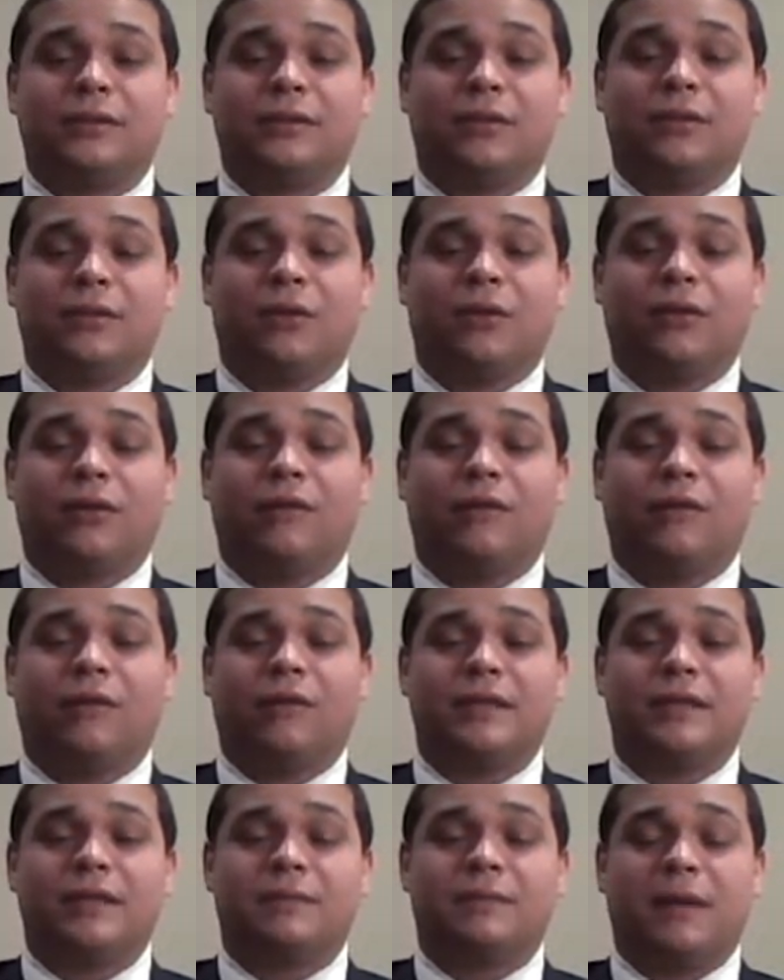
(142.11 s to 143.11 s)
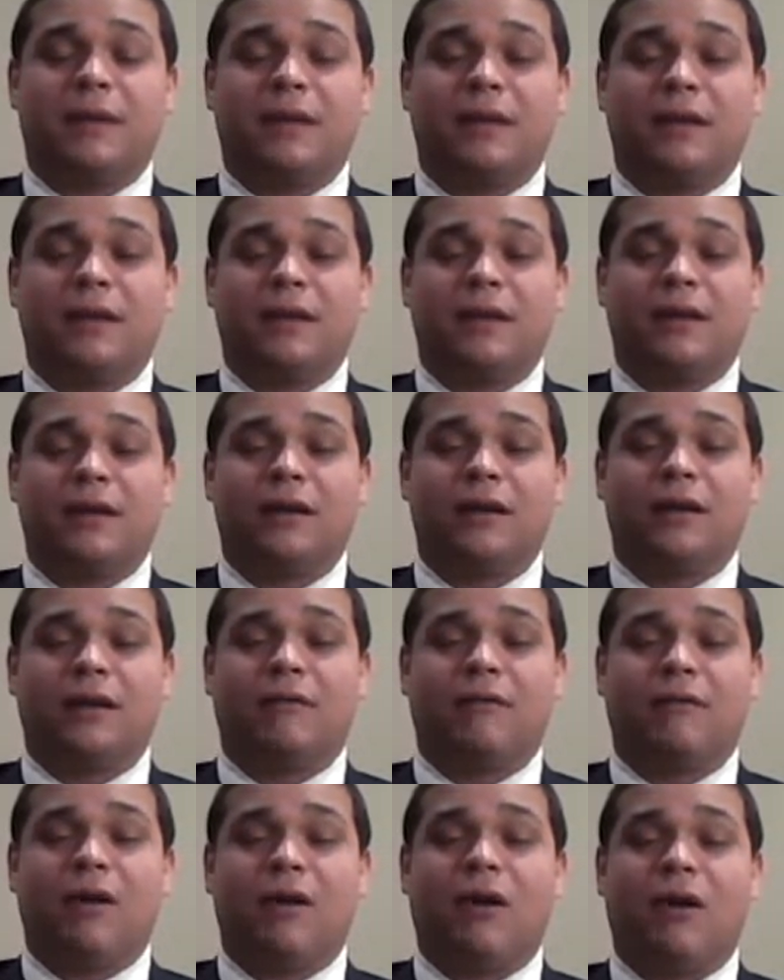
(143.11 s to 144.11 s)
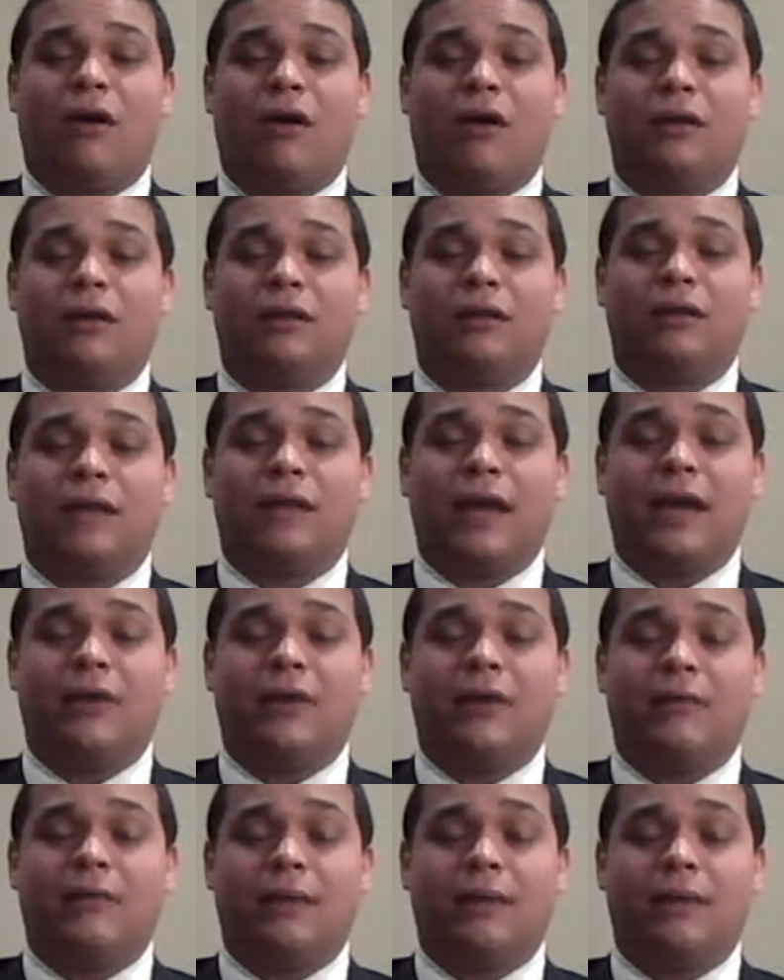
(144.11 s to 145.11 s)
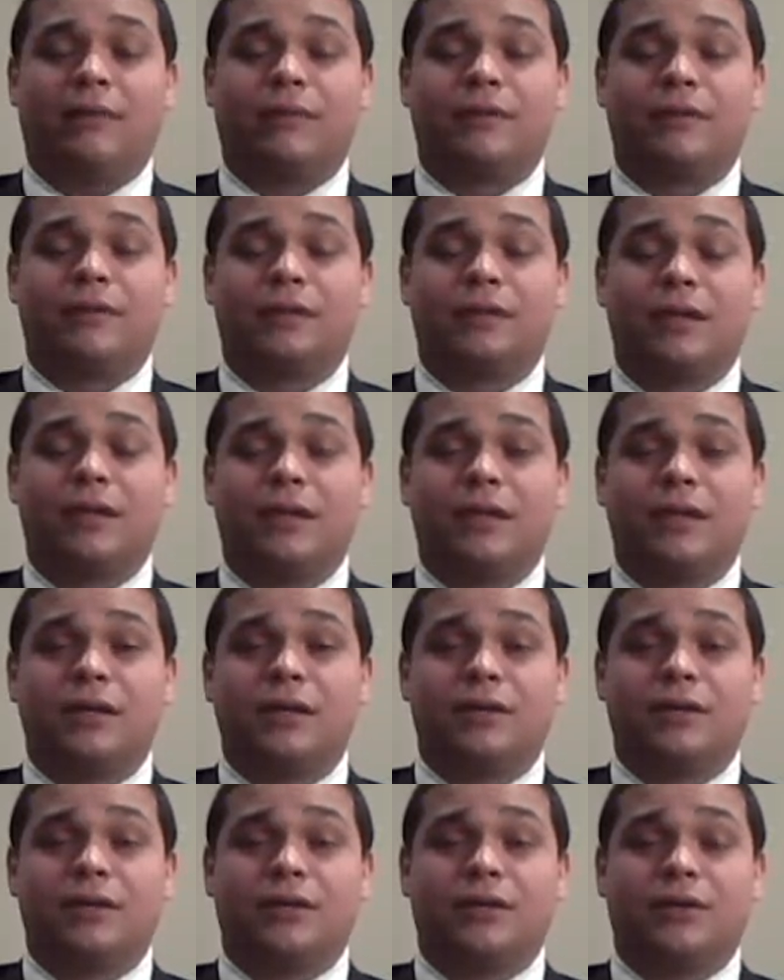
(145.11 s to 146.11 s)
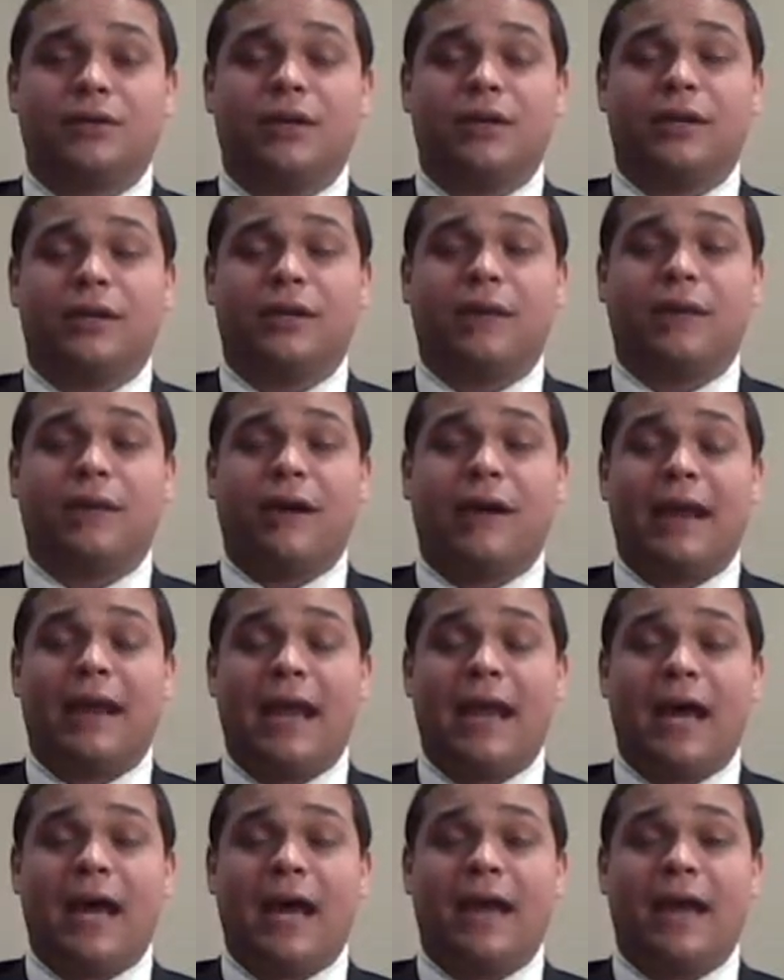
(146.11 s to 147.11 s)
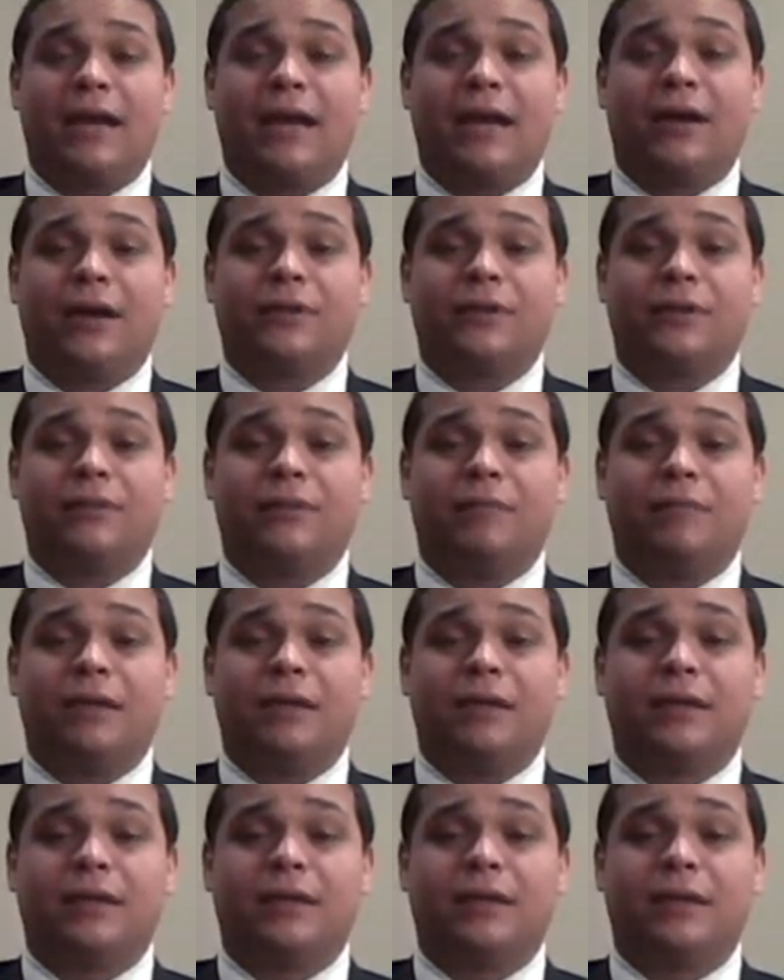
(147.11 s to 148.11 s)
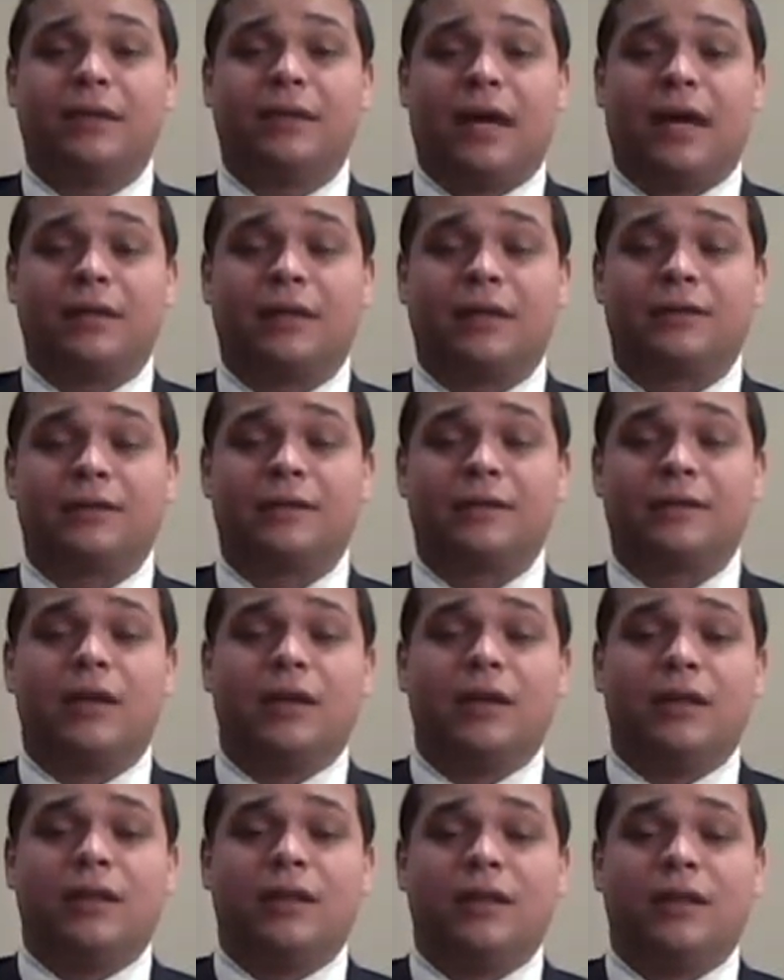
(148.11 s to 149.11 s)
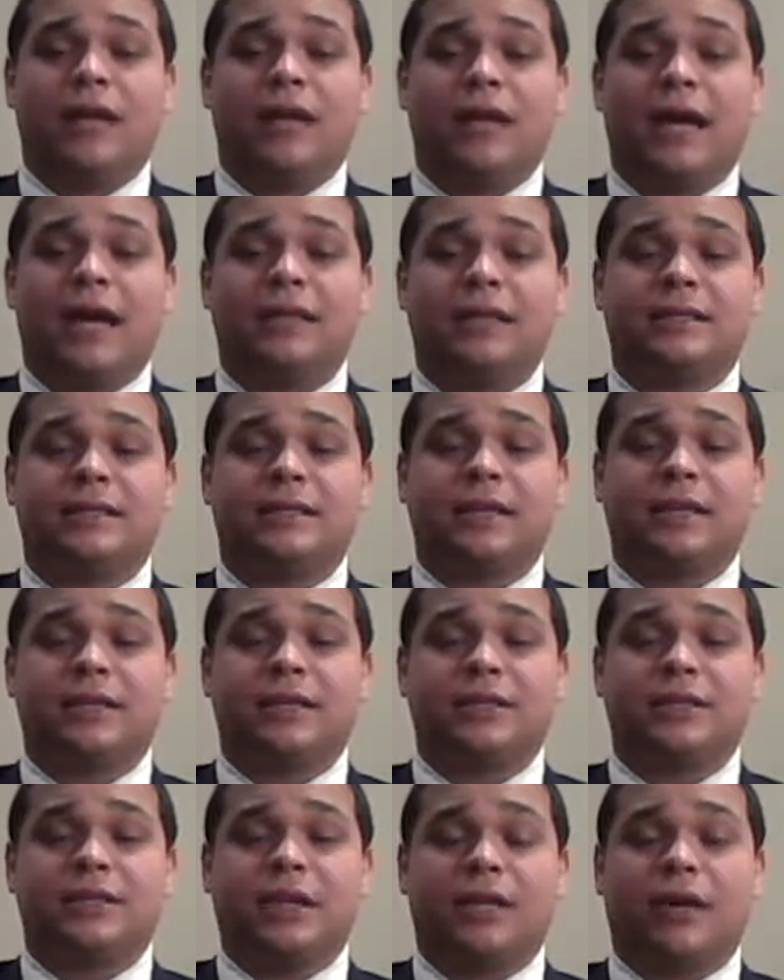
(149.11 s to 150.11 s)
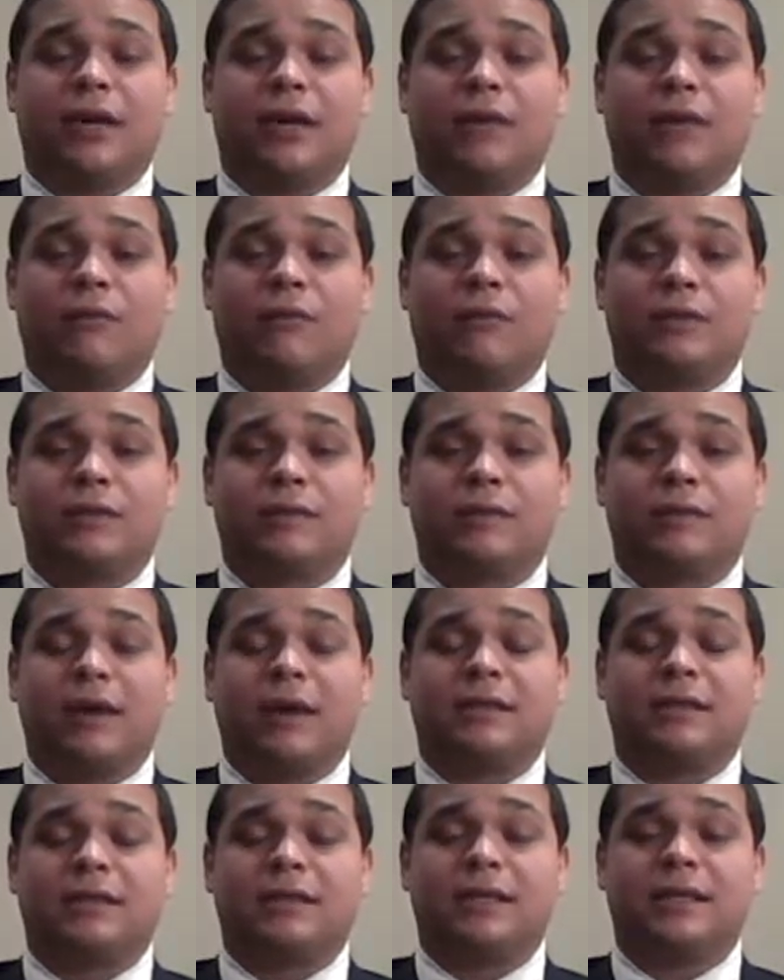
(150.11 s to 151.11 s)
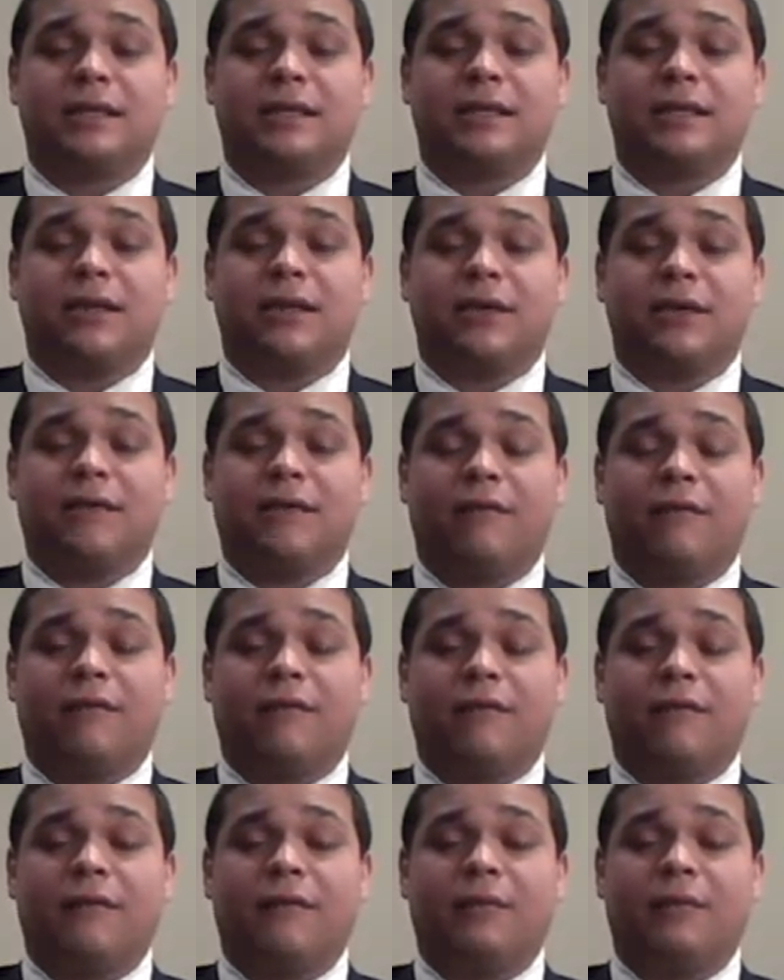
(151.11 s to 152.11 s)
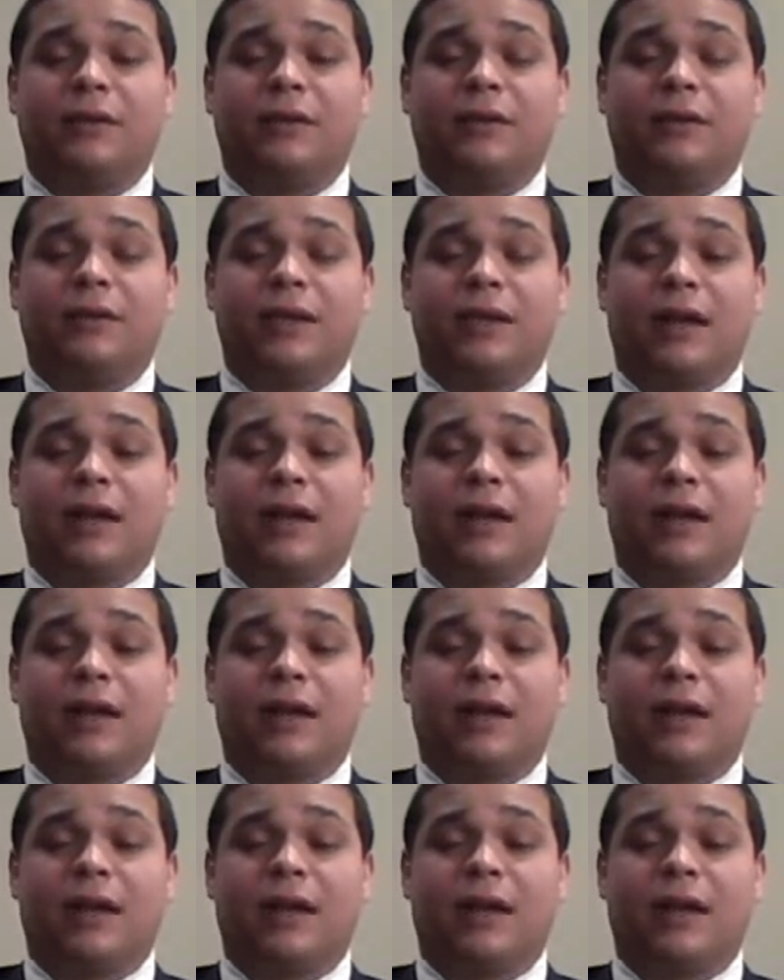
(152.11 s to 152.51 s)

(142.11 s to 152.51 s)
total defense spending of all NATO members stood at about $900 billion. The United States share was about $650 billion,